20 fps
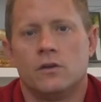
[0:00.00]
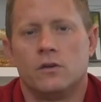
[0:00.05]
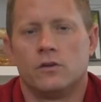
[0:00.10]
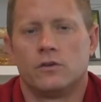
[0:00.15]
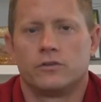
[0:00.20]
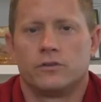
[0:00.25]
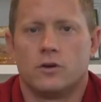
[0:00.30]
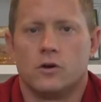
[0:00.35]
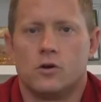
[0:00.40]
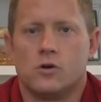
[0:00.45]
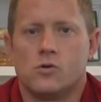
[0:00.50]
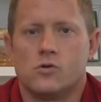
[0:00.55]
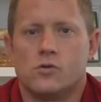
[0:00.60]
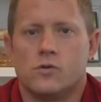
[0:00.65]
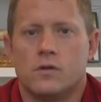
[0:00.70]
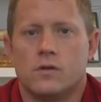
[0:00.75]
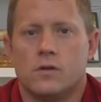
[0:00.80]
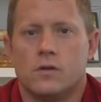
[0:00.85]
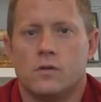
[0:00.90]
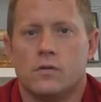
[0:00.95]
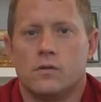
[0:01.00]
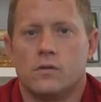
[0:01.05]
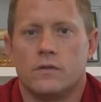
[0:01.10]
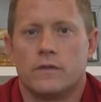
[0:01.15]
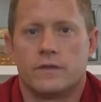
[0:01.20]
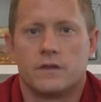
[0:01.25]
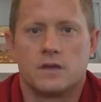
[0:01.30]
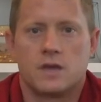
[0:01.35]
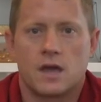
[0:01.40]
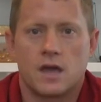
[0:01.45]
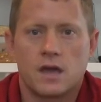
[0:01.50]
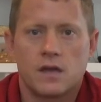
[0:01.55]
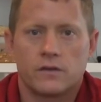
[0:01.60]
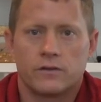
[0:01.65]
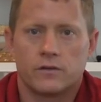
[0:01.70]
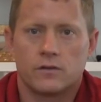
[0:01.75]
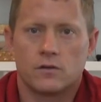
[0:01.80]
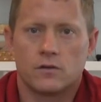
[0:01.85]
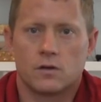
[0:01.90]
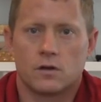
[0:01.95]
So the
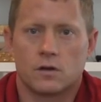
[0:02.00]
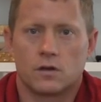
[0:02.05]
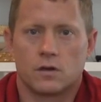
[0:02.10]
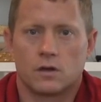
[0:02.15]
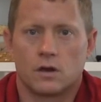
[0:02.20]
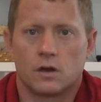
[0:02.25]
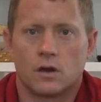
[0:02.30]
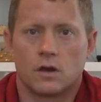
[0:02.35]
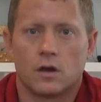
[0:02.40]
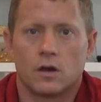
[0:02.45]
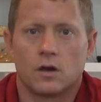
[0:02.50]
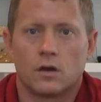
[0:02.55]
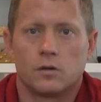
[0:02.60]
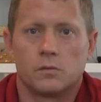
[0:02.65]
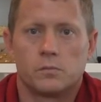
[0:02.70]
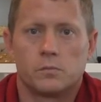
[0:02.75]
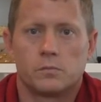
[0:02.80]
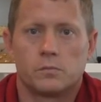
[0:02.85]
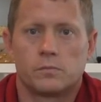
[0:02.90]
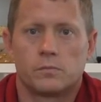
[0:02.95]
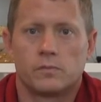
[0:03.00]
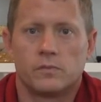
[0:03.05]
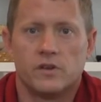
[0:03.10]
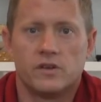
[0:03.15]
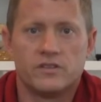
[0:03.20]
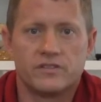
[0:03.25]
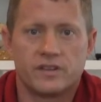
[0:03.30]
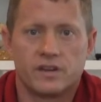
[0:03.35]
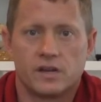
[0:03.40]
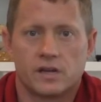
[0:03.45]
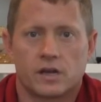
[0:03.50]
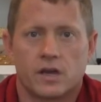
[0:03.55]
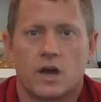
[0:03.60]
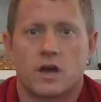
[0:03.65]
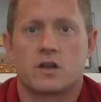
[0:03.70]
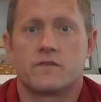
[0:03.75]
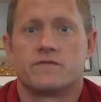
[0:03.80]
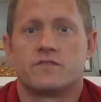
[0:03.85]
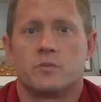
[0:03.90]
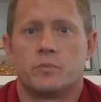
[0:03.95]
answer uh, is that it
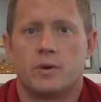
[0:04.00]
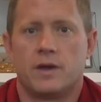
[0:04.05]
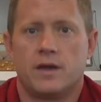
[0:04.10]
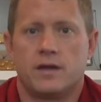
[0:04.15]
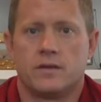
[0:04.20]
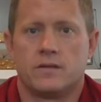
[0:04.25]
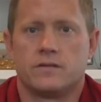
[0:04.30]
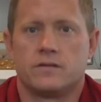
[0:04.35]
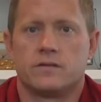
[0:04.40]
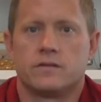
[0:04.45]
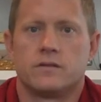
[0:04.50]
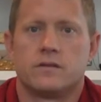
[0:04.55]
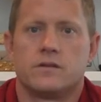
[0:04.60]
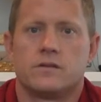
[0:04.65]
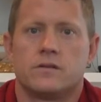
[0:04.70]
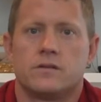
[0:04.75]
kind of depends.